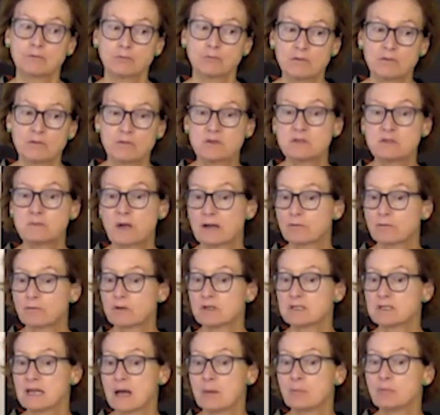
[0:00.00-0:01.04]
with respect, for
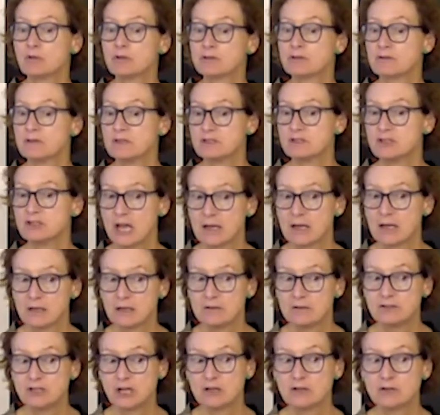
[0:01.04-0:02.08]
example, to the gen
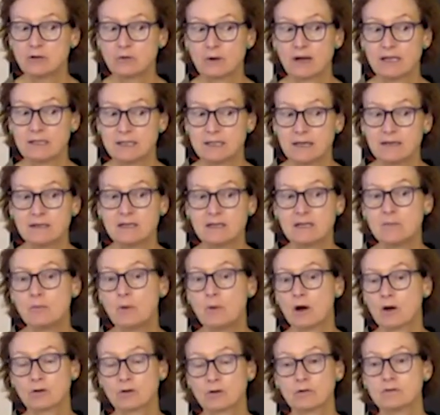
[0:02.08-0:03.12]
gender identity
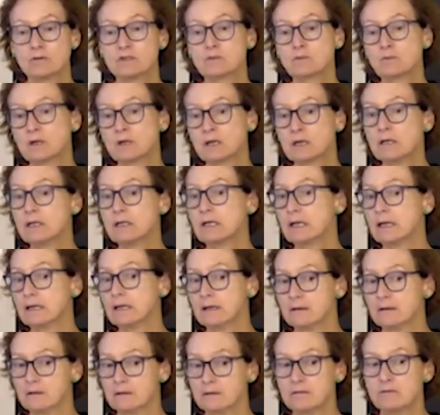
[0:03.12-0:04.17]
markers,
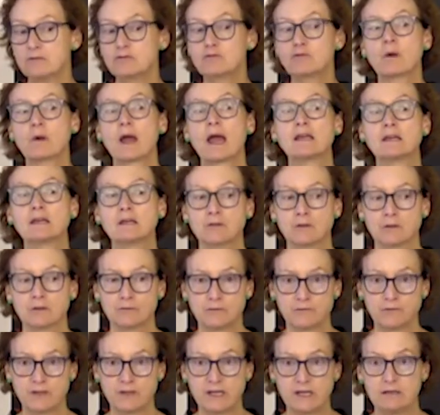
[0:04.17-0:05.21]
really dragging their
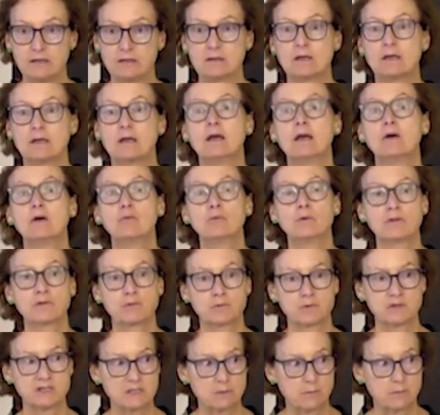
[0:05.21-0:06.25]
feet
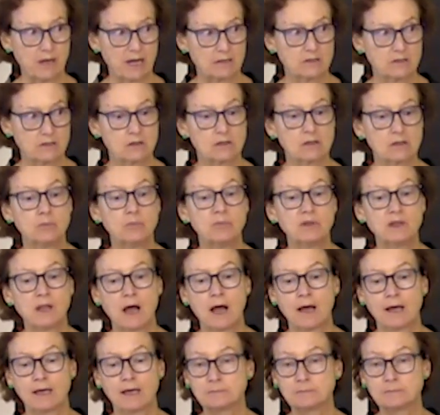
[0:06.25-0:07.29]
with respect to
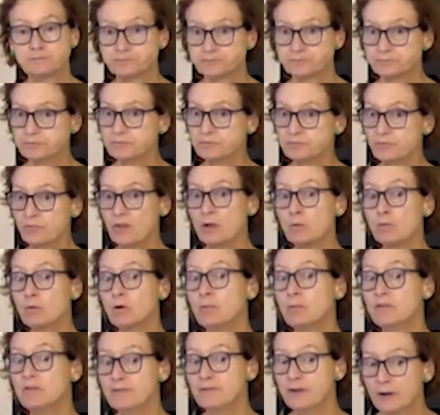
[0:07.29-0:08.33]
complying. It
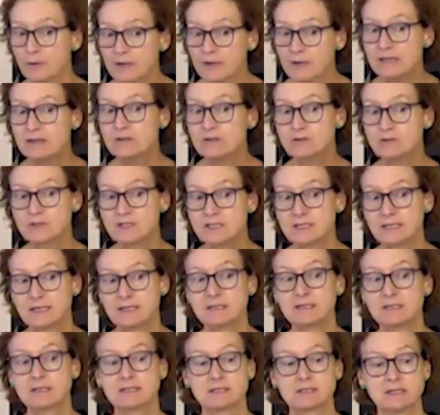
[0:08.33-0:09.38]
will be very
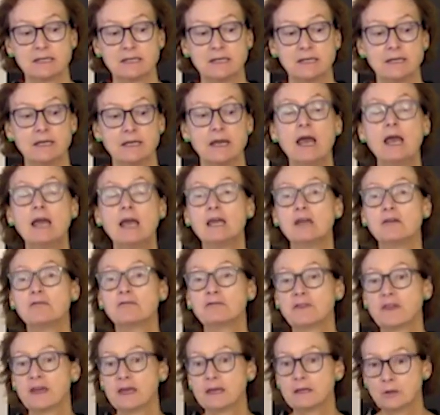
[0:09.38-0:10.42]
interesting to see
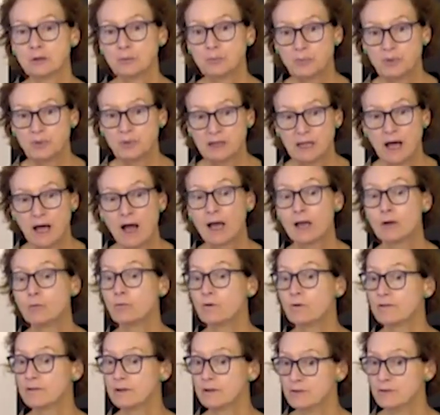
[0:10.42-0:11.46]
if they comply
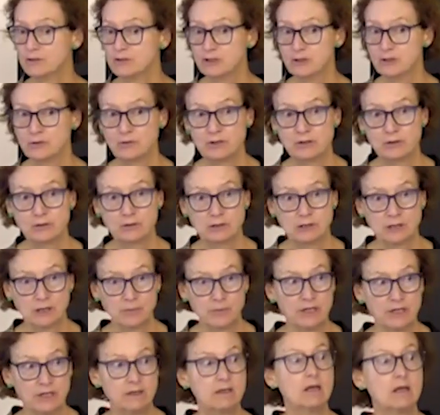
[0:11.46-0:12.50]
within the two-year
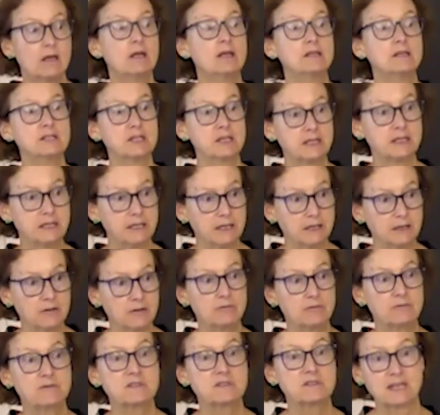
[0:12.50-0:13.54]
limit to
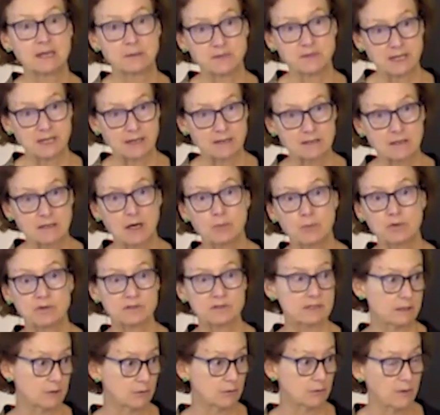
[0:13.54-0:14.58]
give same-sex
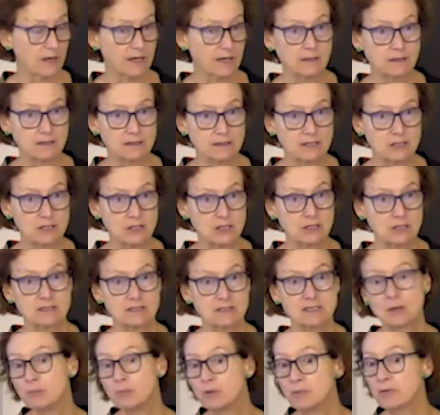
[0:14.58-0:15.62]
couples legal recognition.
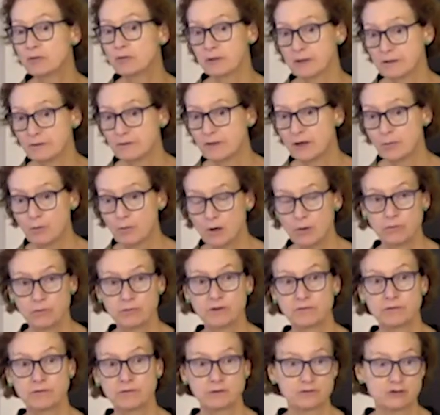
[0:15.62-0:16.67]
Some people think they
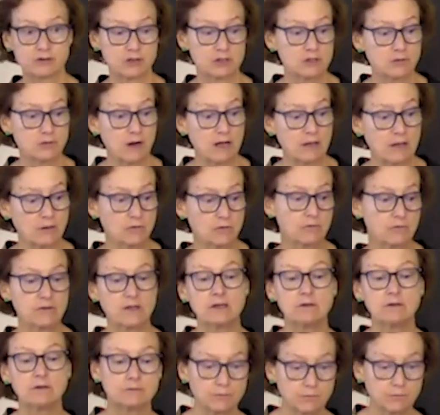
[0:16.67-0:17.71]
won't, that they'll just drag their
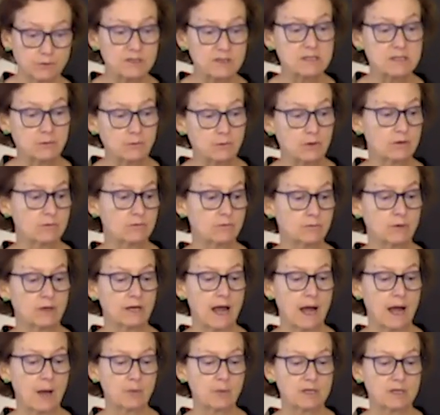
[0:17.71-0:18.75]
feet. We'll see what, what
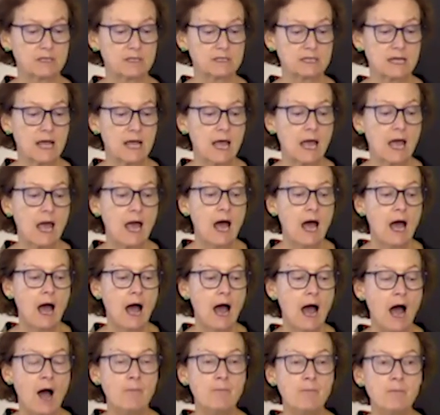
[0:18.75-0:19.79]
happens.
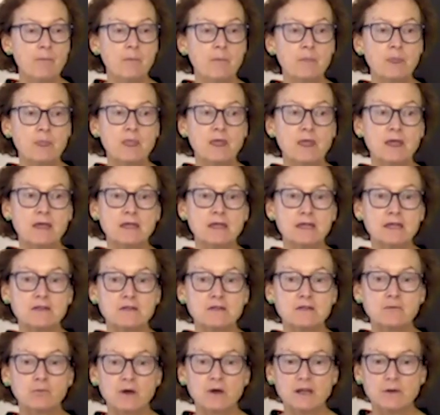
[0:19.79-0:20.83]
Um,
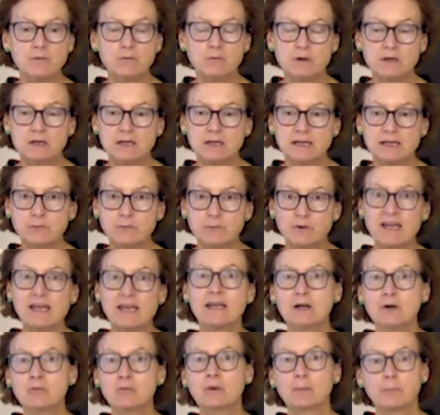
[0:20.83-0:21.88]
we, we
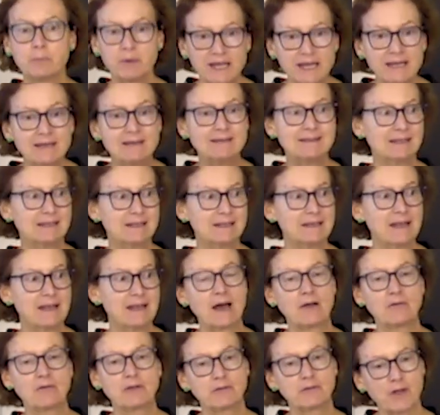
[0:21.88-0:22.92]
hear repeatedly
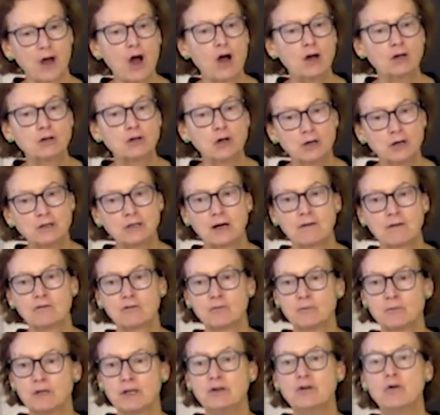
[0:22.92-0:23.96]
now that the Hong Kong
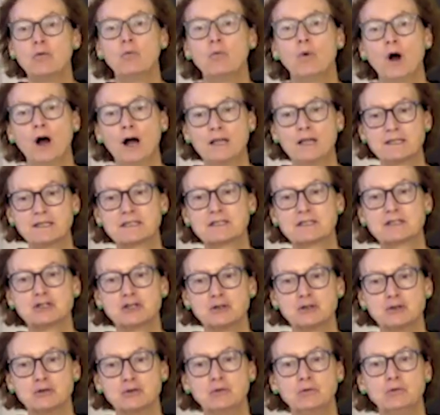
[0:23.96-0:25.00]
government wants
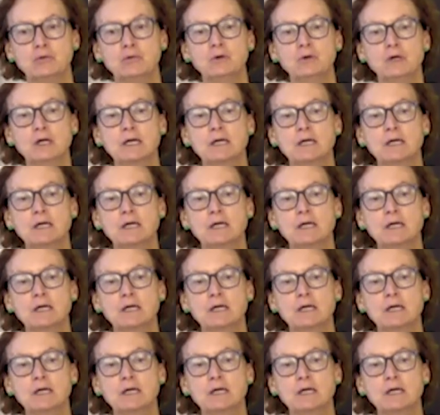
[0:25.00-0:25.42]
to